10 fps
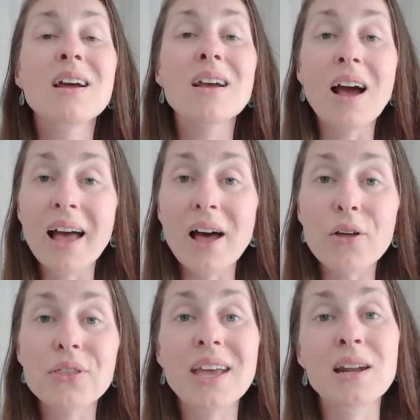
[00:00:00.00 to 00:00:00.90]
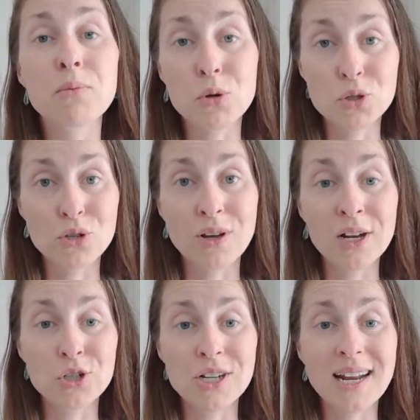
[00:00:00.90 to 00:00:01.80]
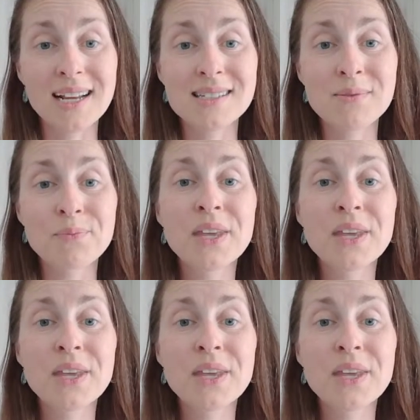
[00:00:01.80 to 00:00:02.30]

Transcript: gut health, and emotional energetics.